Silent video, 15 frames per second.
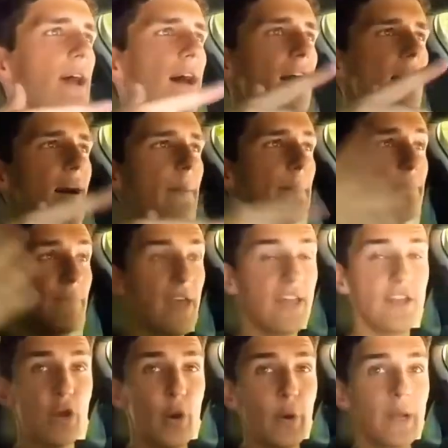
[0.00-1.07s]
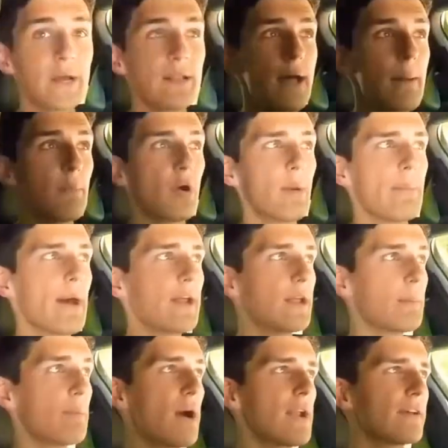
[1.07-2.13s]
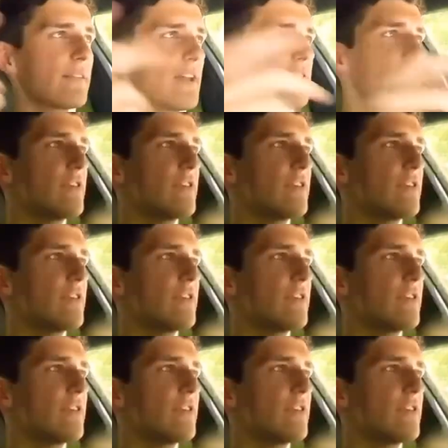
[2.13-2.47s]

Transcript: and knowing a lot more about your product that you're